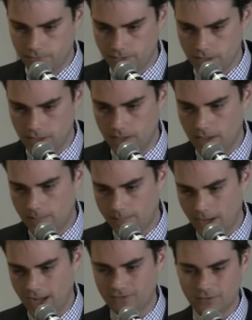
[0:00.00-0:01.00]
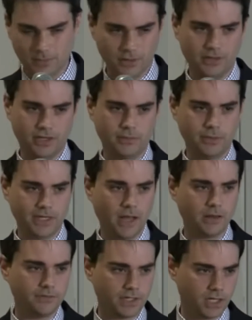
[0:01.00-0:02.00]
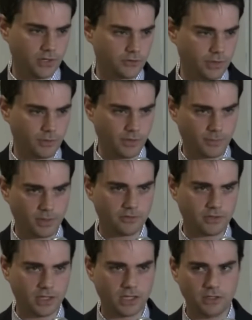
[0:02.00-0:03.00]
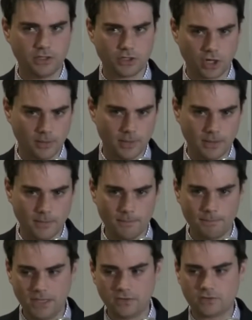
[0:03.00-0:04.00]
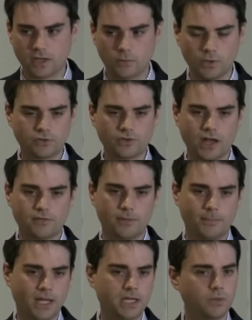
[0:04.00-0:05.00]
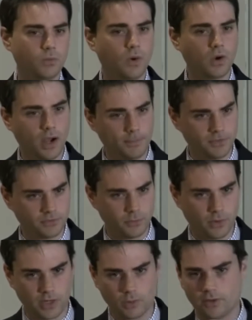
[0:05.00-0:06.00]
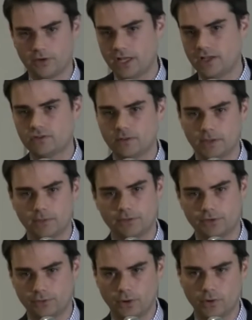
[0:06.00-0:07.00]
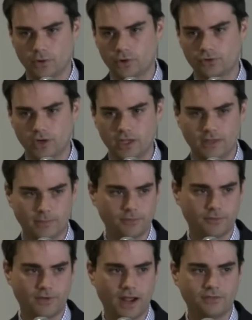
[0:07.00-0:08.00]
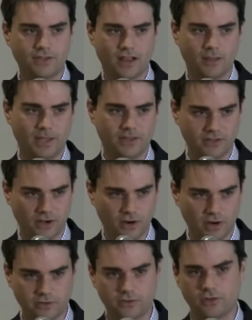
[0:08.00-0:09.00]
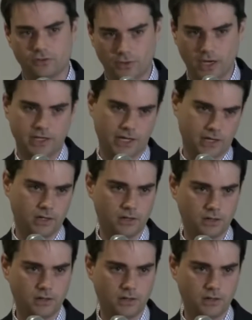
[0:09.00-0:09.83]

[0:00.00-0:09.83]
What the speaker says: the possibility that we now live in a country where the president can determine, based on which side of the bed he woke up this morning, whether to hit somebody with a drone or trade them for 5 Taliban terrorists is frightening.